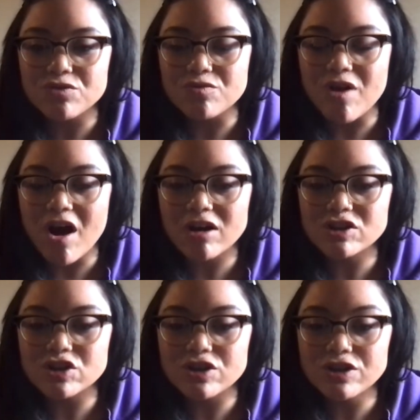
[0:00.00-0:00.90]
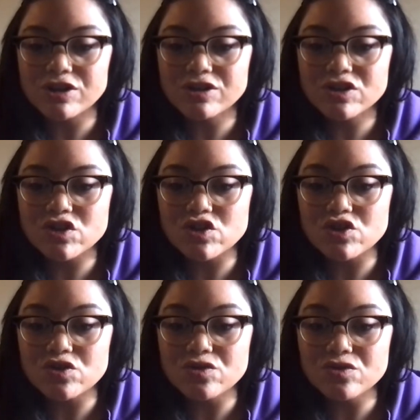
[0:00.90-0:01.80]
rock turns
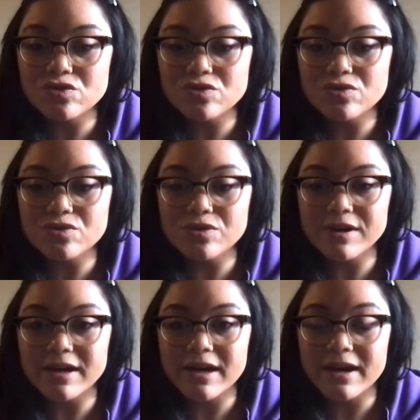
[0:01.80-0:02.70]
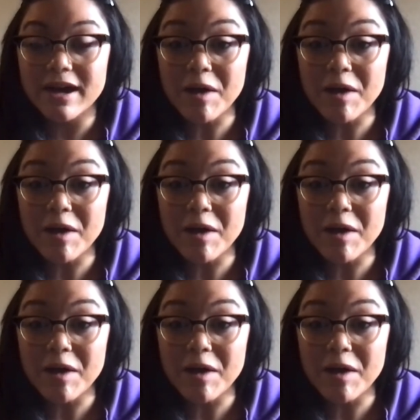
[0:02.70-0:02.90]
to a